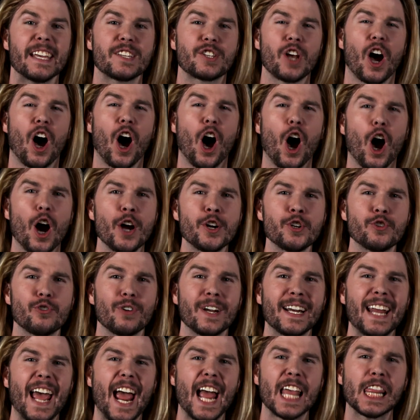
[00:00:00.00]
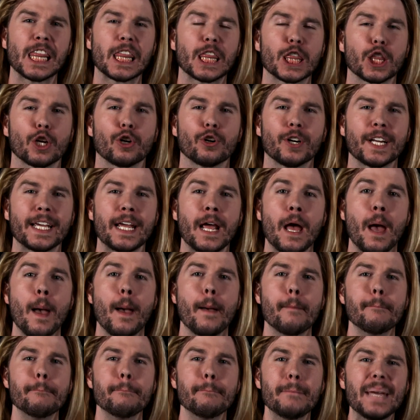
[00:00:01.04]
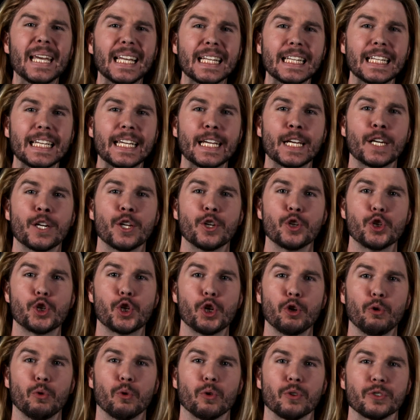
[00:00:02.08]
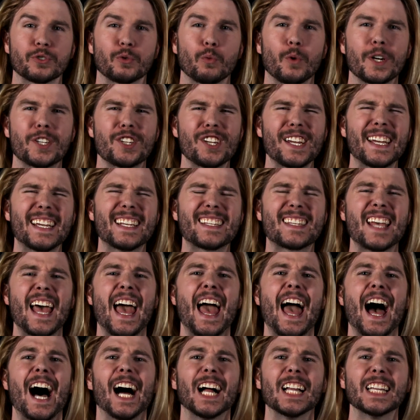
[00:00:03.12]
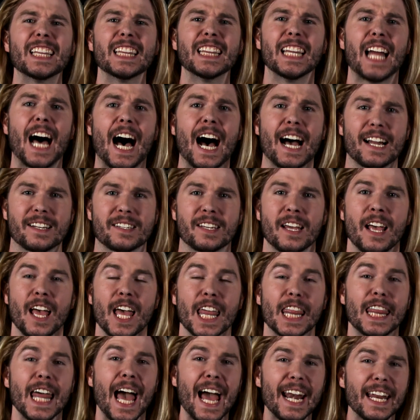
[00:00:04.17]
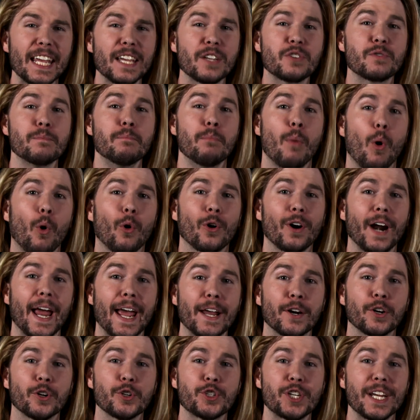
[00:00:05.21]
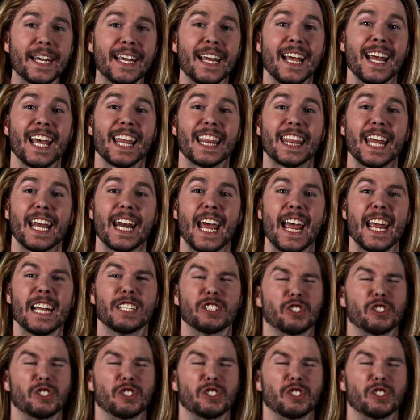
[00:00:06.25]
is 130 million joules, which is a lot. That is more energy than a